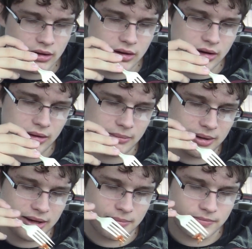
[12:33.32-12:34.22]
Oh
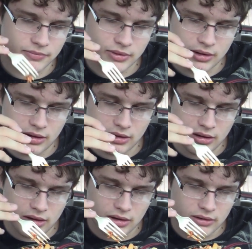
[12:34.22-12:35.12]
man.
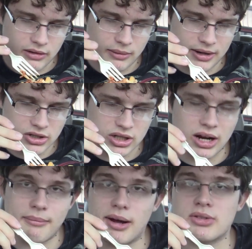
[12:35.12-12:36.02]
So I'm not sure
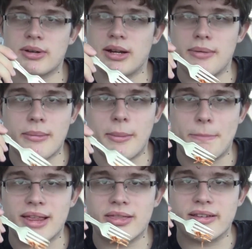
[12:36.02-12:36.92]
how much we're gonna be able to
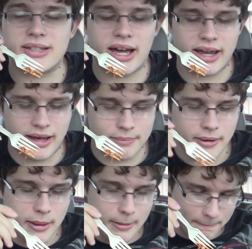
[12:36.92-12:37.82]
beat this guy up,
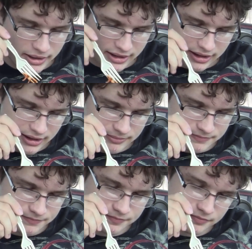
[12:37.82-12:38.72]
but
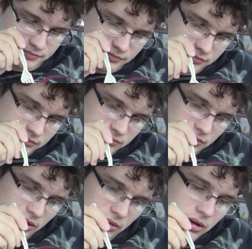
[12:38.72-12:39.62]

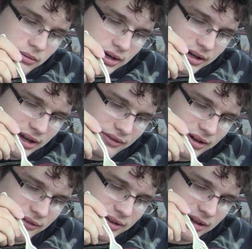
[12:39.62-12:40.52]
well, we're gonna have
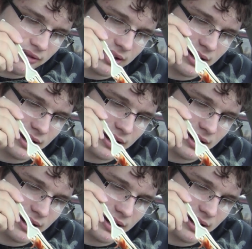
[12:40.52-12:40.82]
enough to give you